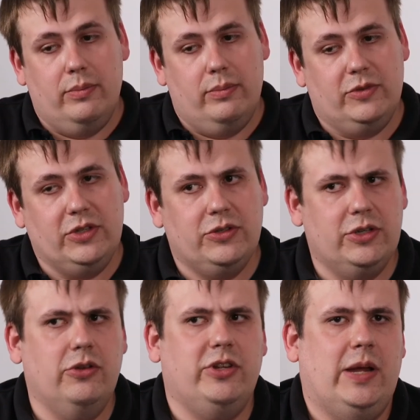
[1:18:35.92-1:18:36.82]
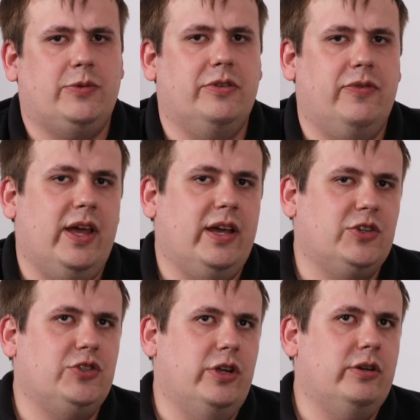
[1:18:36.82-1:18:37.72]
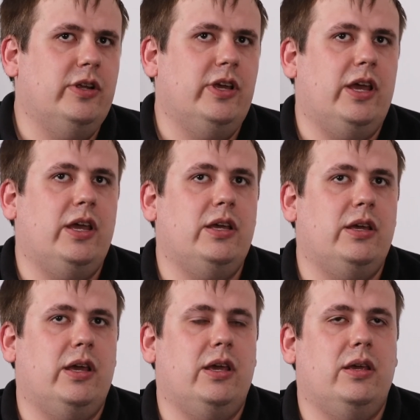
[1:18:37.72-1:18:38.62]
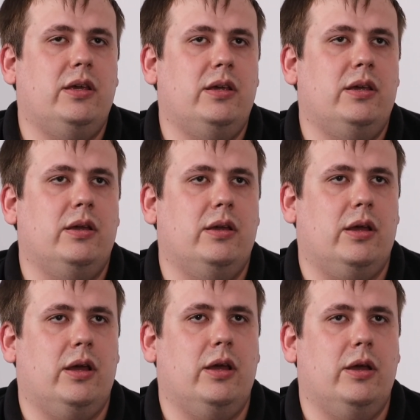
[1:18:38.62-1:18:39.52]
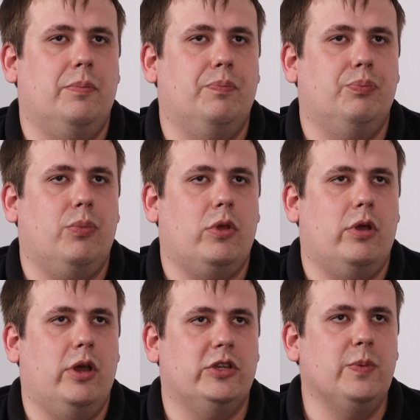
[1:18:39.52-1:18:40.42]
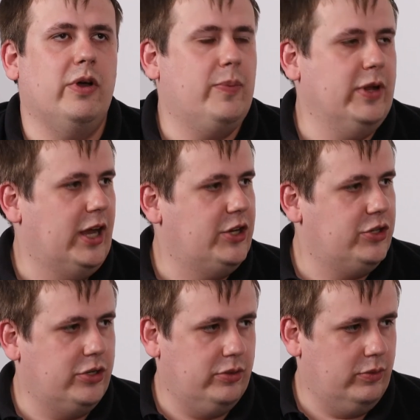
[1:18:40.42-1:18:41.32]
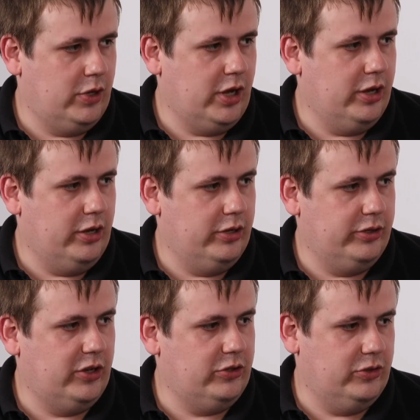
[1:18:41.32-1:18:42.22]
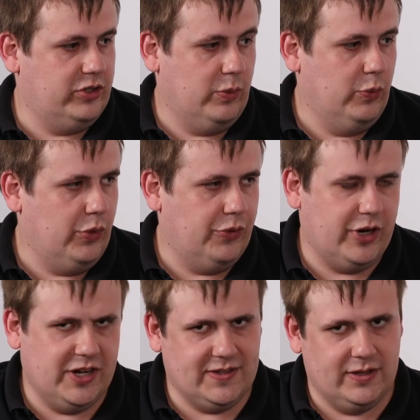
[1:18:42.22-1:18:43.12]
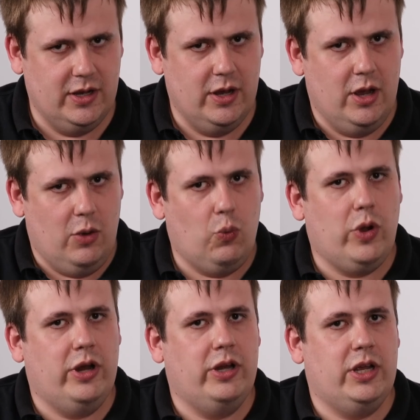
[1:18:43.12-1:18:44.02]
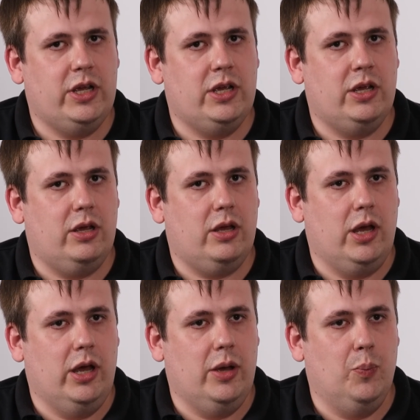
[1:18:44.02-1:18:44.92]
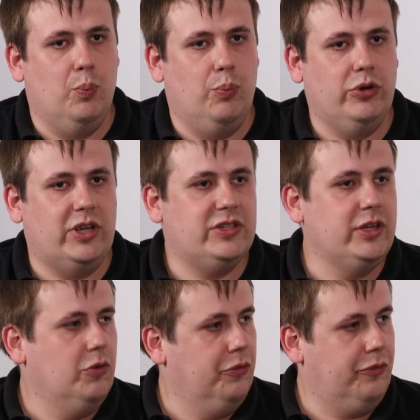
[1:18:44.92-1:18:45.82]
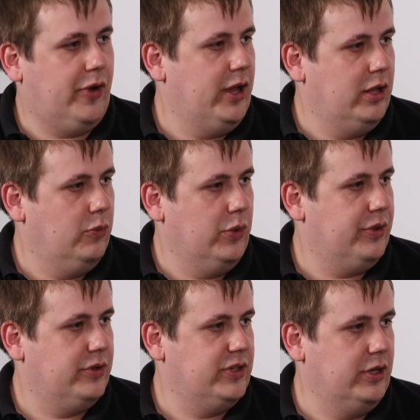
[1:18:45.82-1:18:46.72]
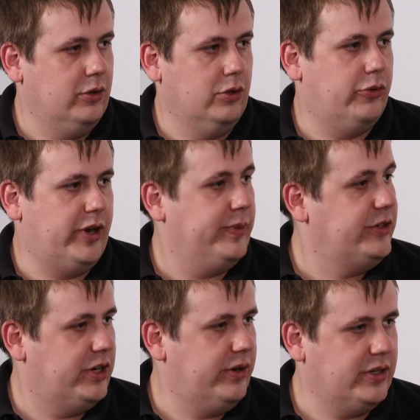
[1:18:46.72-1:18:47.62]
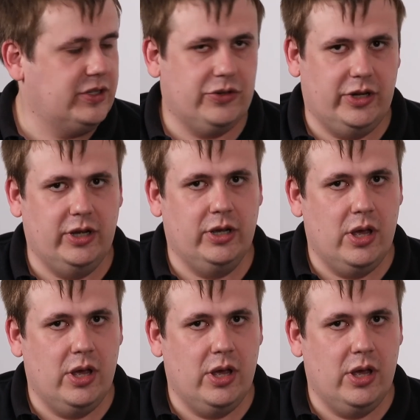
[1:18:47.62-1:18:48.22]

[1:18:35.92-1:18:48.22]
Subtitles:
So security capture the flag is generally a small application that someone will write where they put a single file with a single randomly generated string